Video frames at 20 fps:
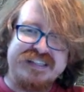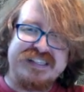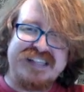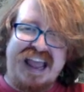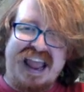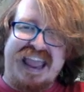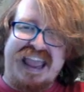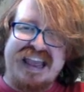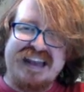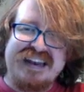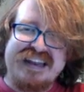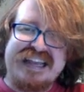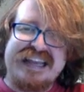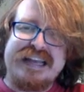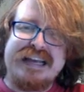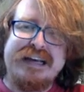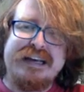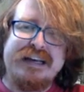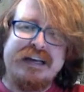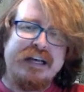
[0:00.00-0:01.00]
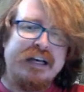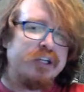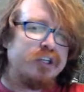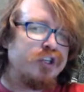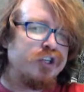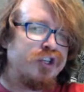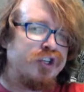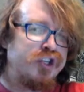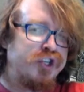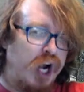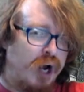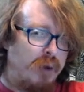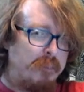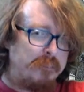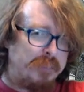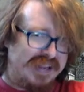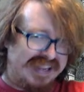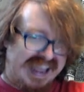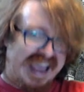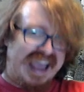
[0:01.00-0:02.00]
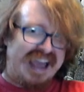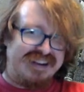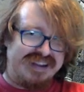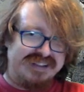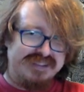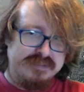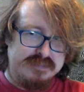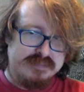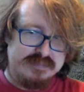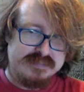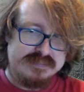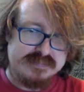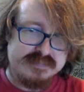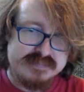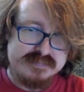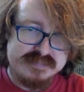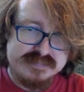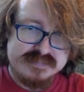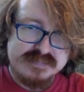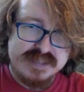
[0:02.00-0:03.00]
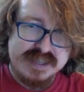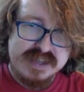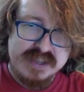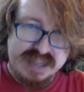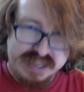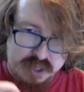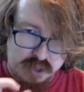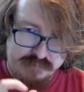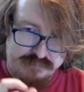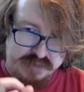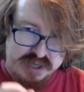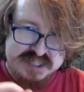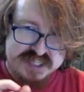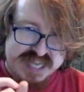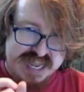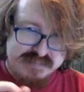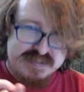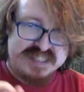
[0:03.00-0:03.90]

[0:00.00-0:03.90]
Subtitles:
Annie Jump Cannon. Like, her first name is